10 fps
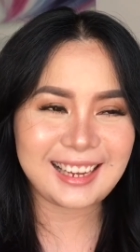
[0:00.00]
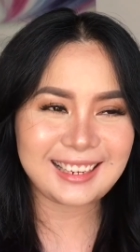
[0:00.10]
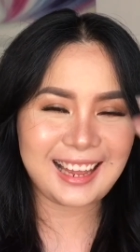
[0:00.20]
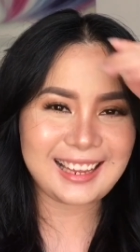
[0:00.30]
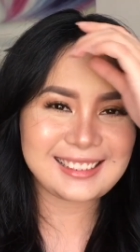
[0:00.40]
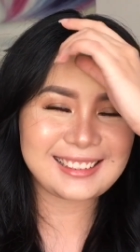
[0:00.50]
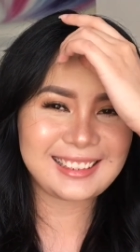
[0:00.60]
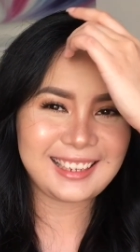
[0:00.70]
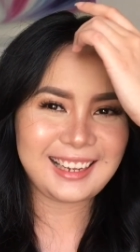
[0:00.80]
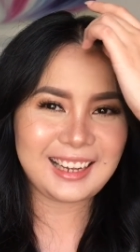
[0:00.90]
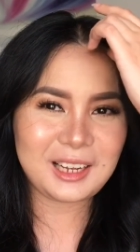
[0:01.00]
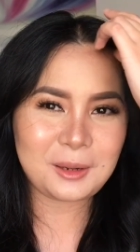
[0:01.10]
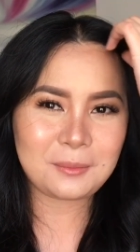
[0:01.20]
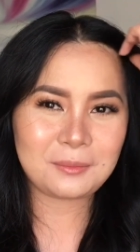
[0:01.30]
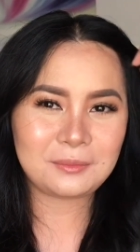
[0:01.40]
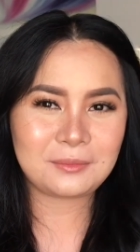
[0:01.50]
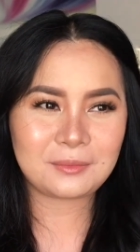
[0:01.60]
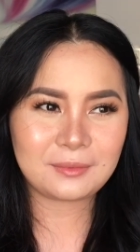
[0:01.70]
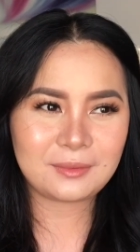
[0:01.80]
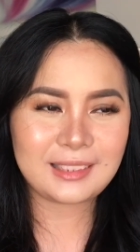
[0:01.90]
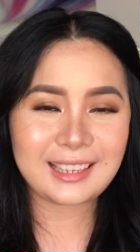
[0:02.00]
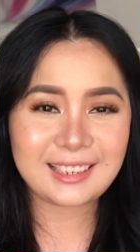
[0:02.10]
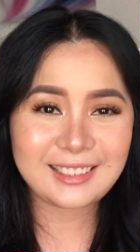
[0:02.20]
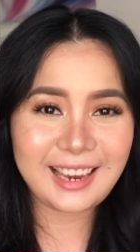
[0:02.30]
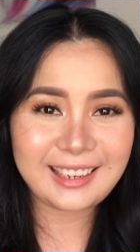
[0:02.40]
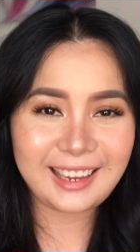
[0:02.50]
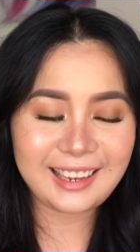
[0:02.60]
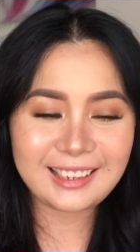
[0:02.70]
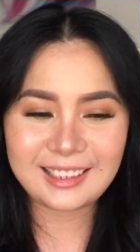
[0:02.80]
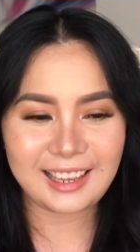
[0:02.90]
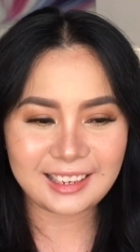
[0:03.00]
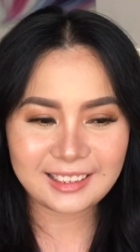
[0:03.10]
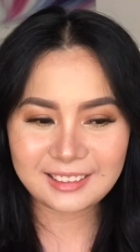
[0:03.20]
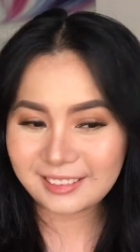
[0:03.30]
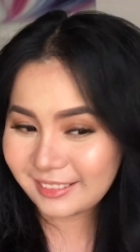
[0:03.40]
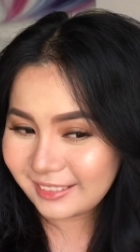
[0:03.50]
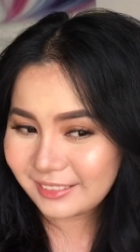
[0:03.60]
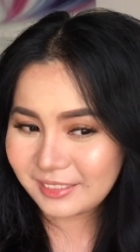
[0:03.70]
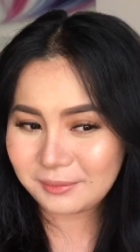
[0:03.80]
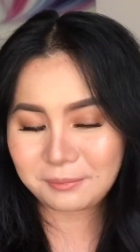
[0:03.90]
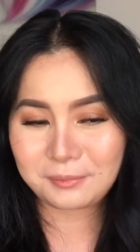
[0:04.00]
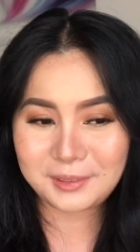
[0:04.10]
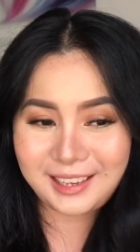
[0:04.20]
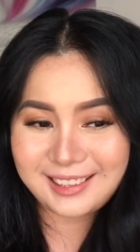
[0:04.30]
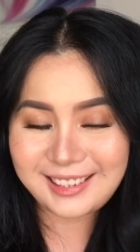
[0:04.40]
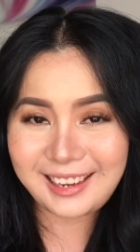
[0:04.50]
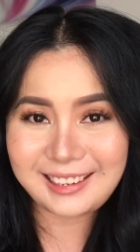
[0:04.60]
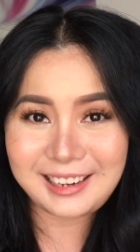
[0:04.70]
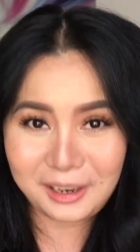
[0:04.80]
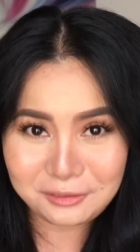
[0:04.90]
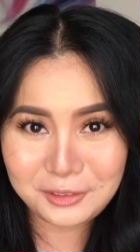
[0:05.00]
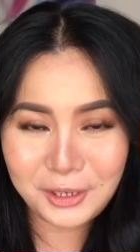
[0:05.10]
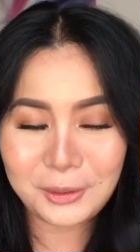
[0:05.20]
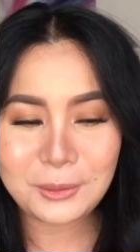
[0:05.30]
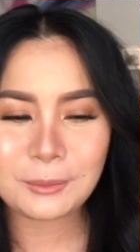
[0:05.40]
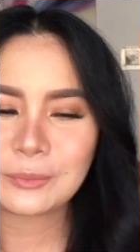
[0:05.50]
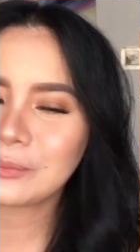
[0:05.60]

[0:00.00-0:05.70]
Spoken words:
I last did a check-in, like since I left you.